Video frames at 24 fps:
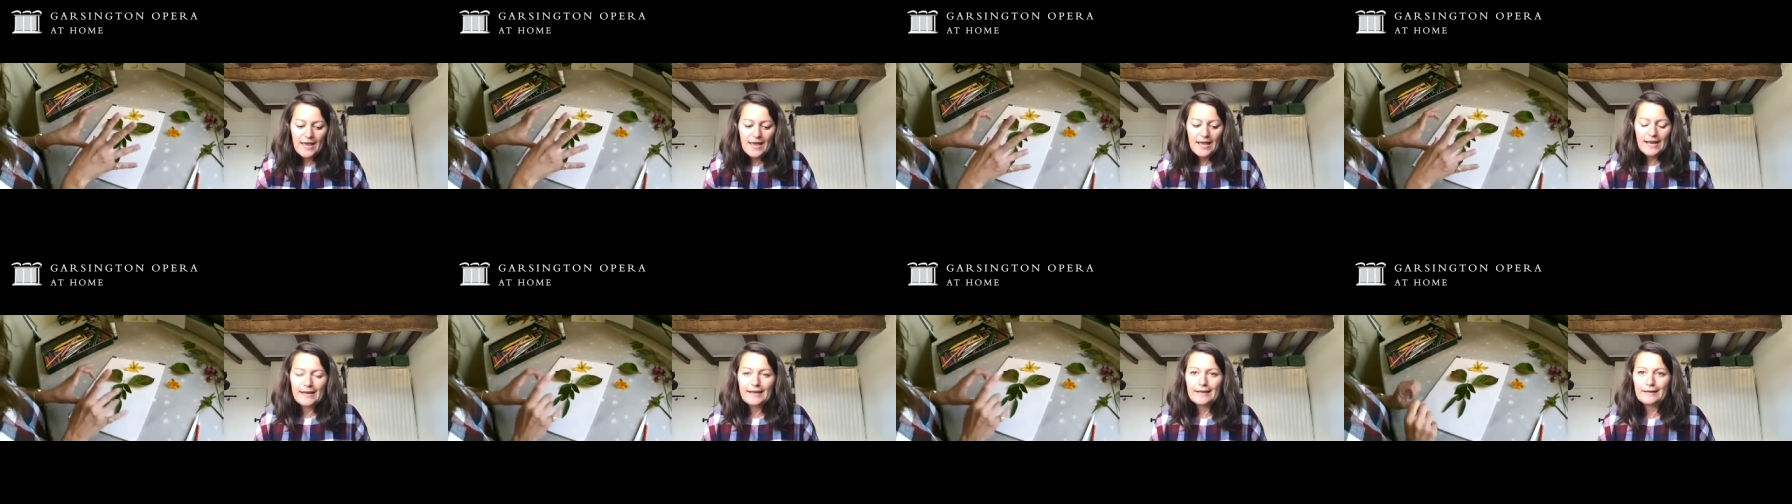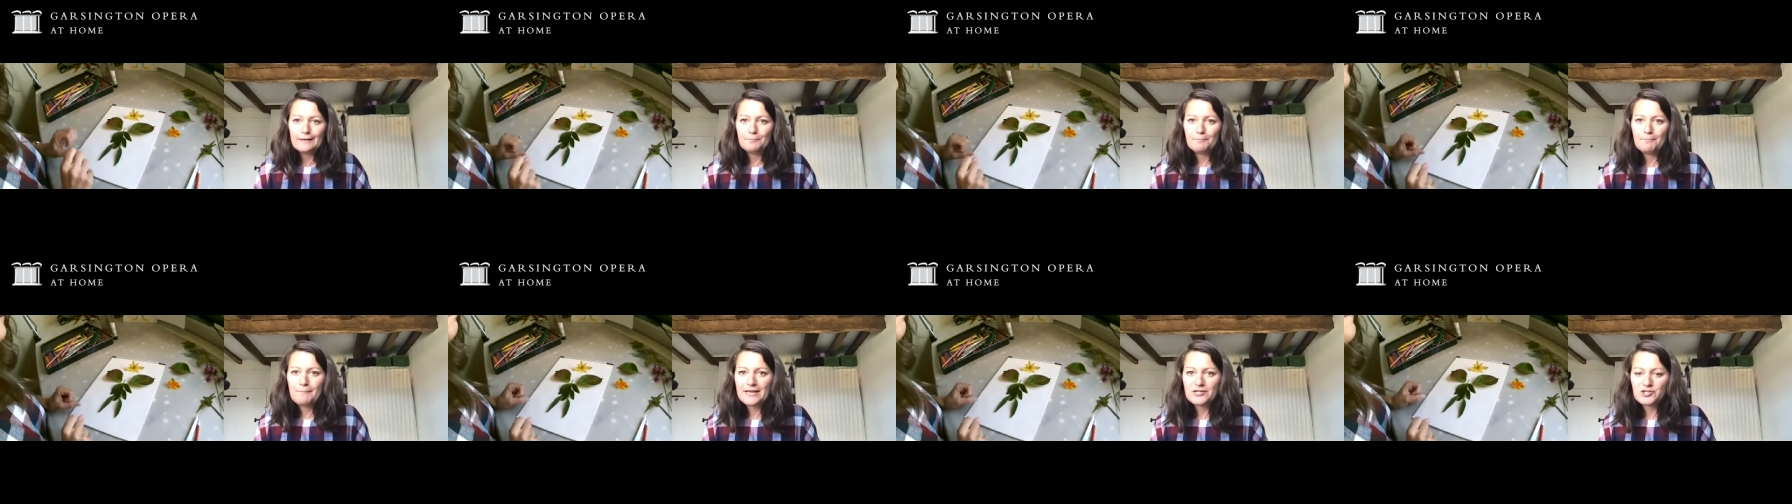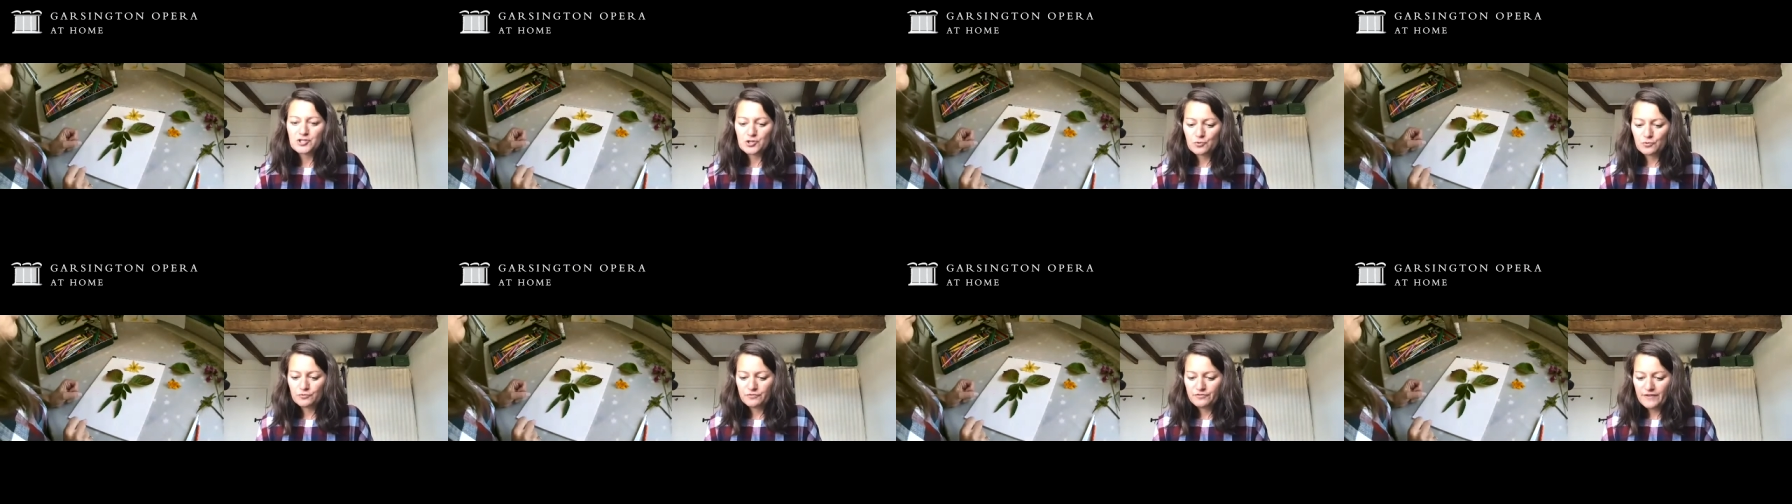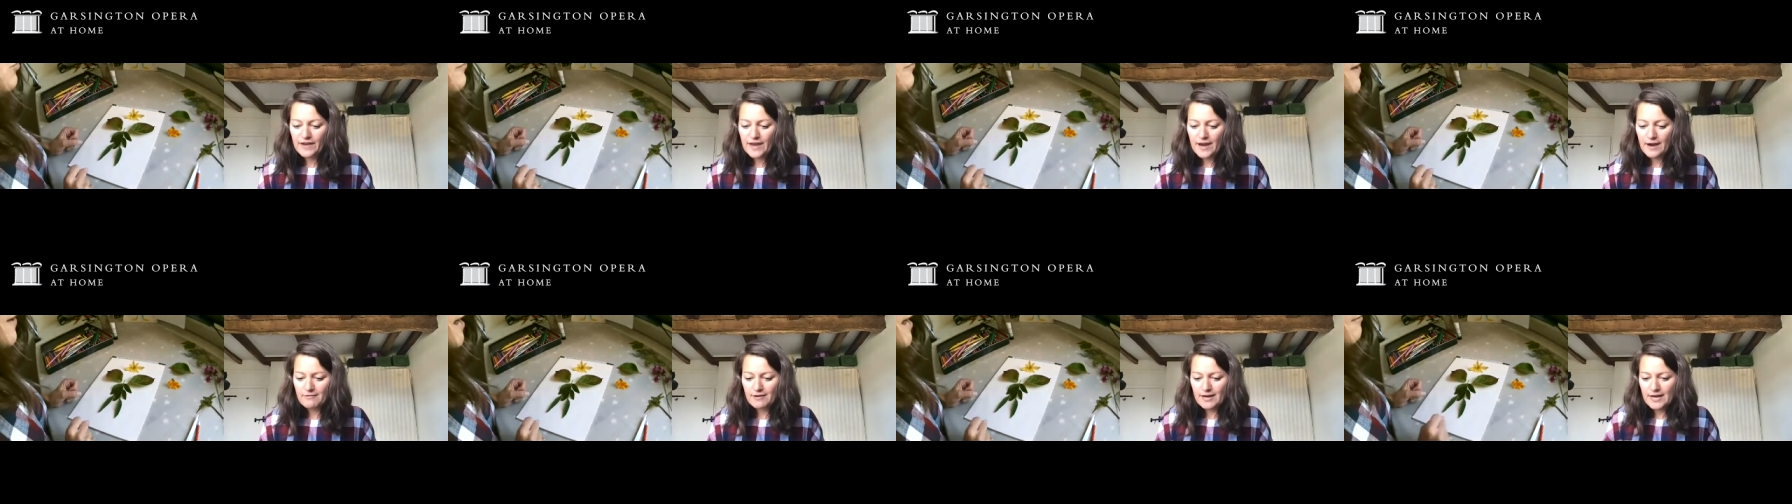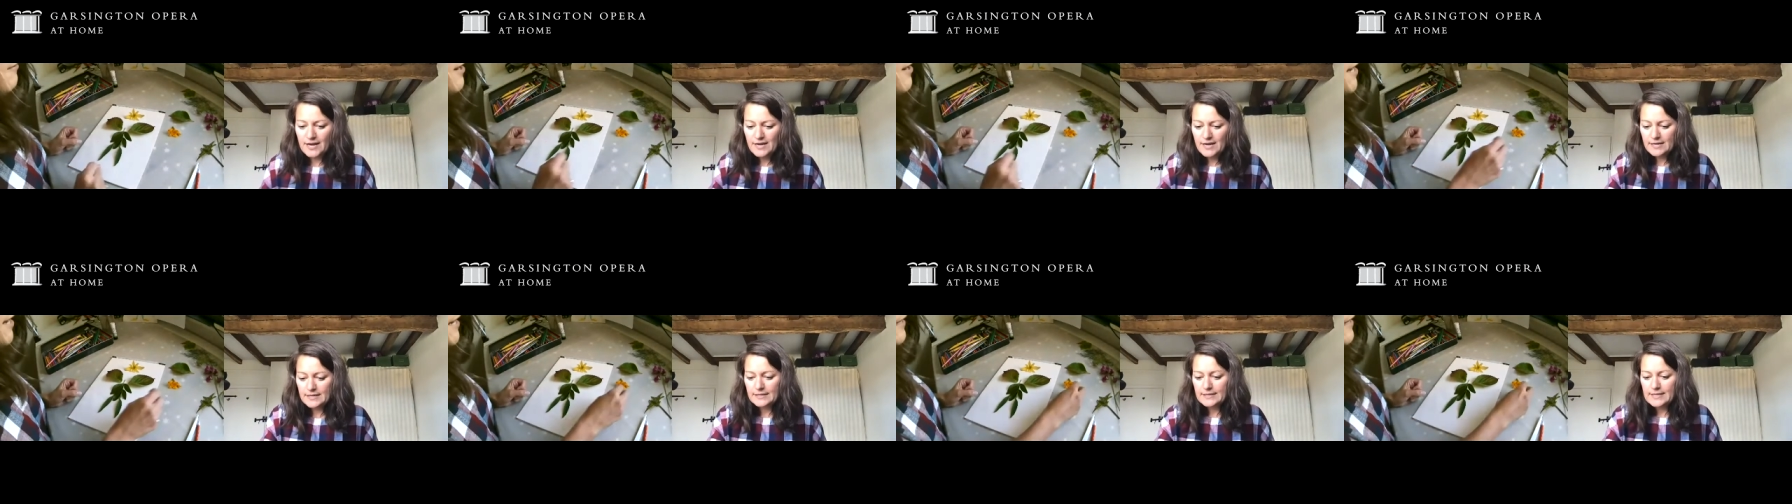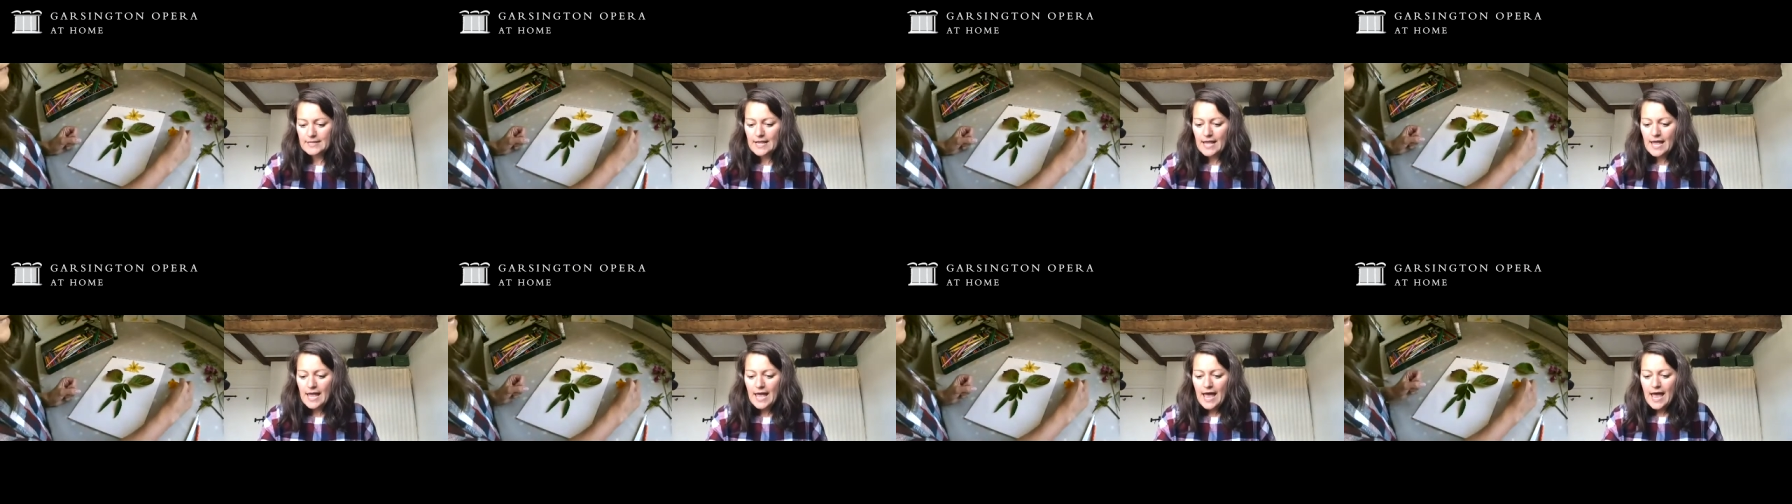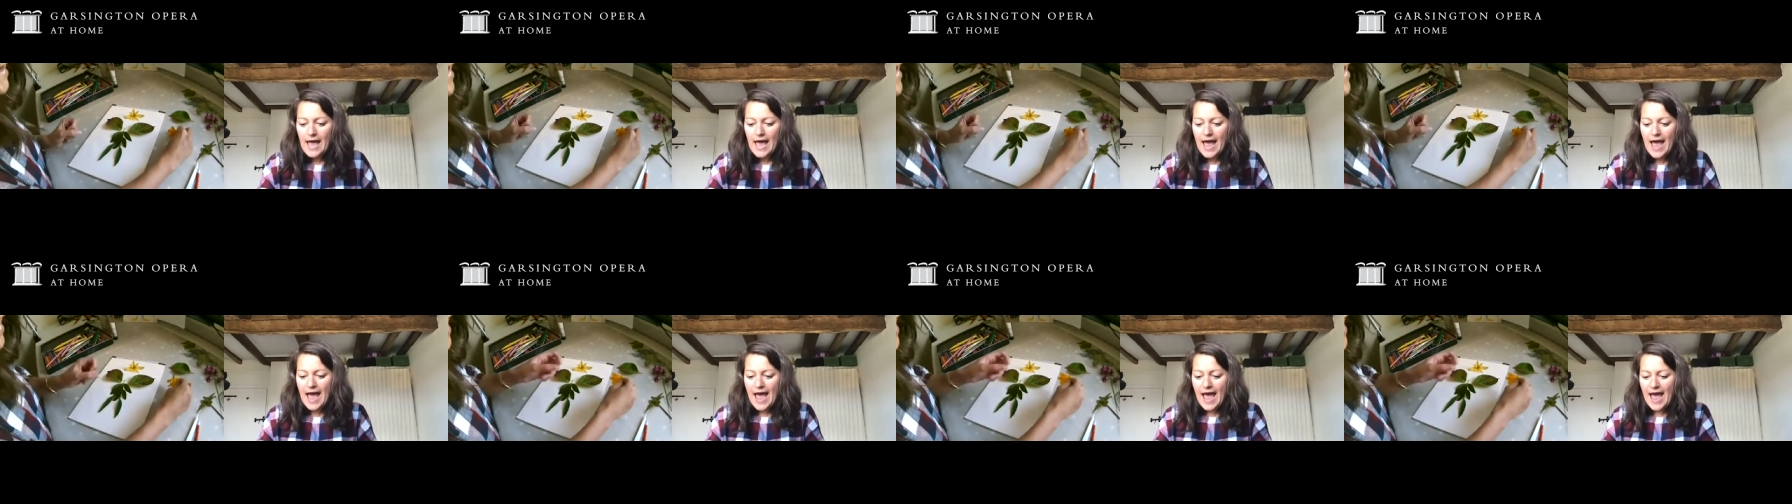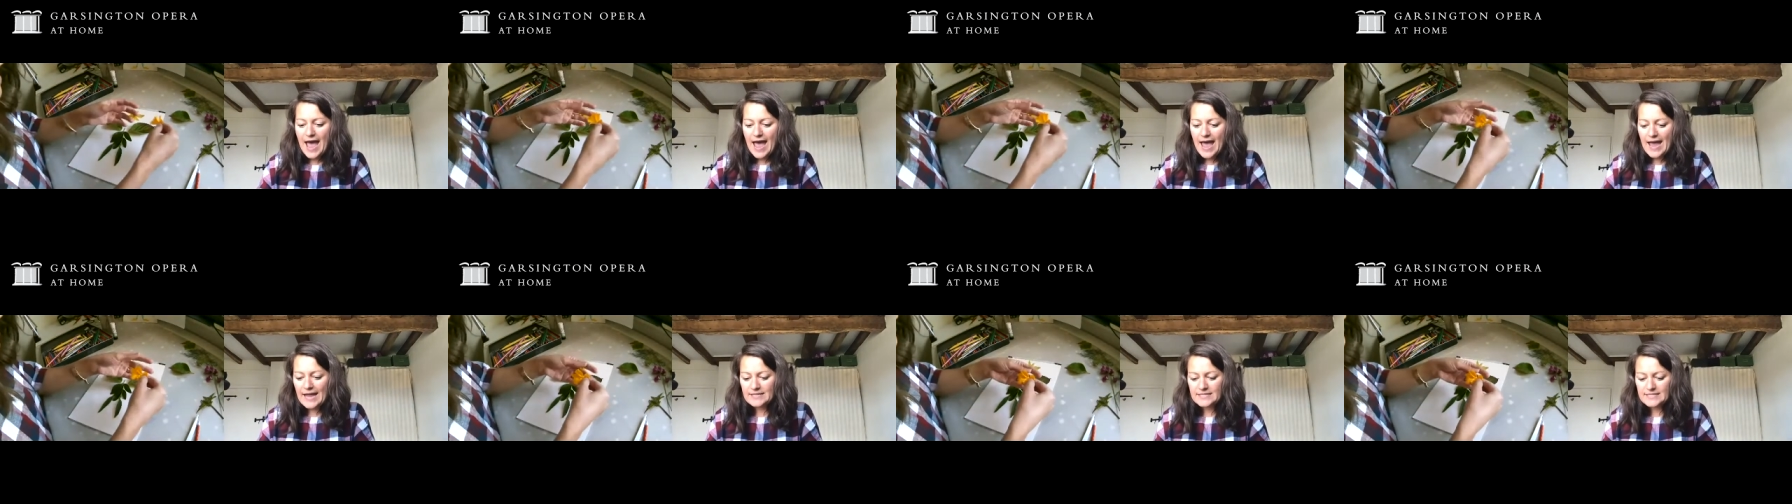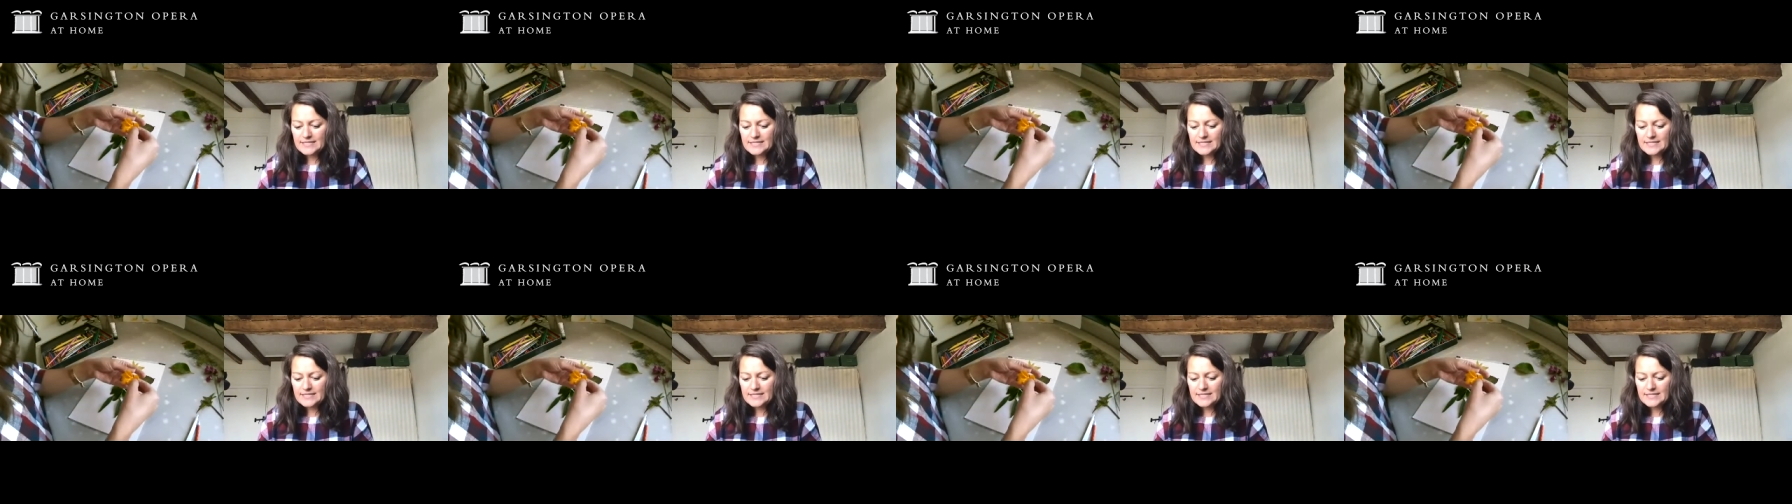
little magical fairy. And